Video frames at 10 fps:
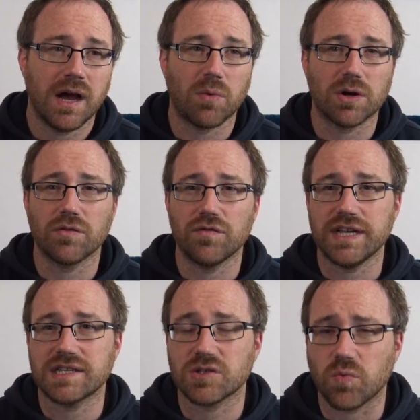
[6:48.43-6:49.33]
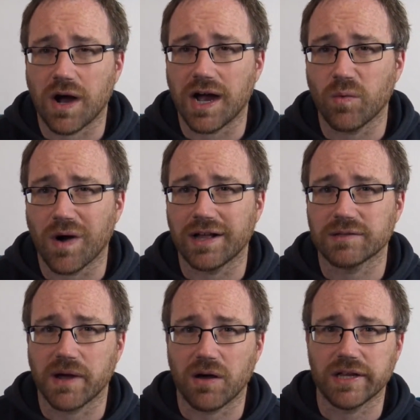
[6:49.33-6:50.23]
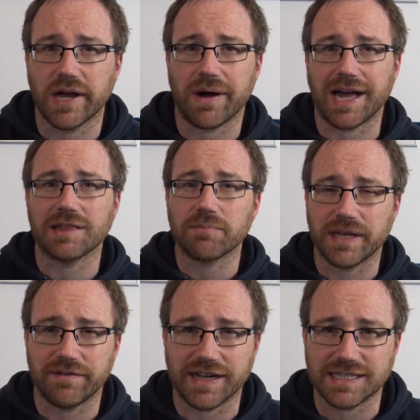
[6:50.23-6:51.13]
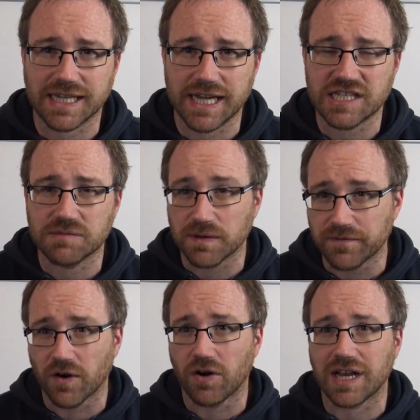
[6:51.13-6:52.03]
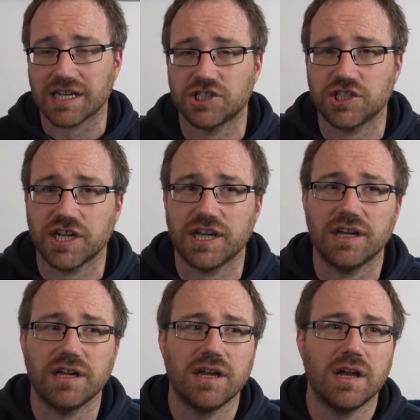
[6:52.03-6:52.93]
And one of the reasons why wild polio hadn't been eradicated before last year